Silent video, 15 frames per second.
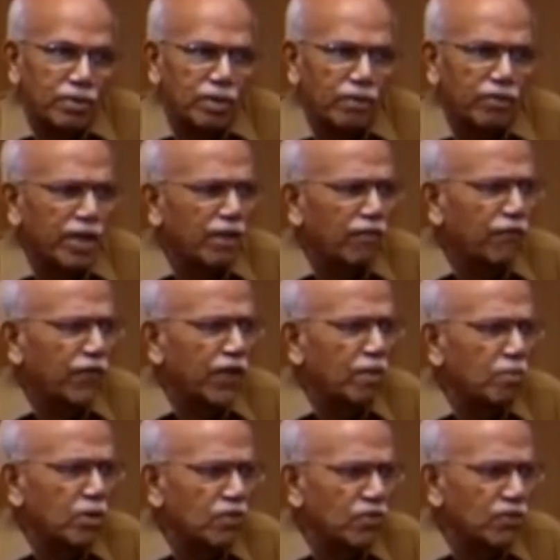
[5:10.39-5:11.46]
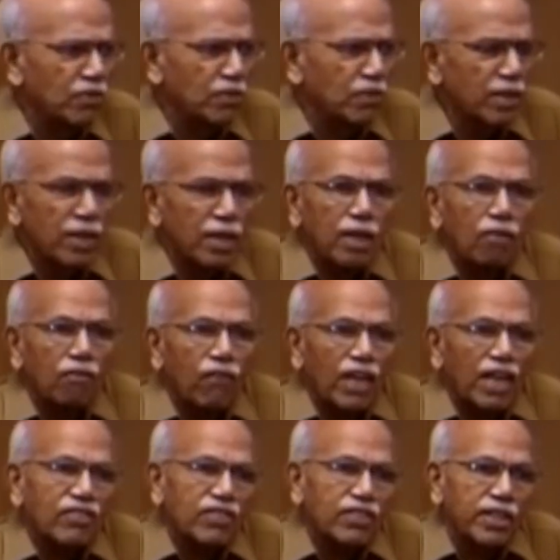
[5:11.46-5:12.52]
the very famous
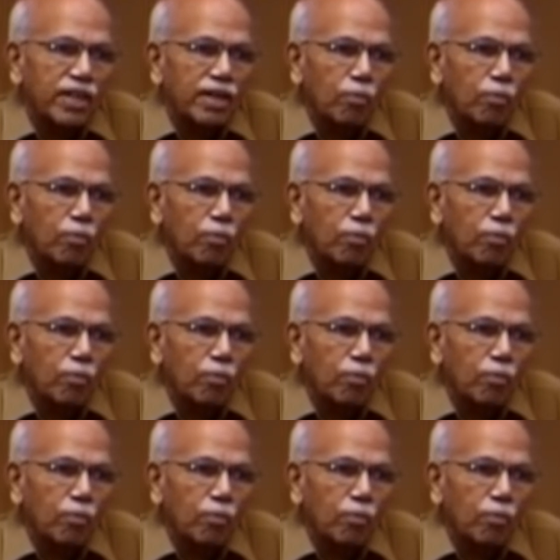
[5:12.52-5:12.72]
Flexner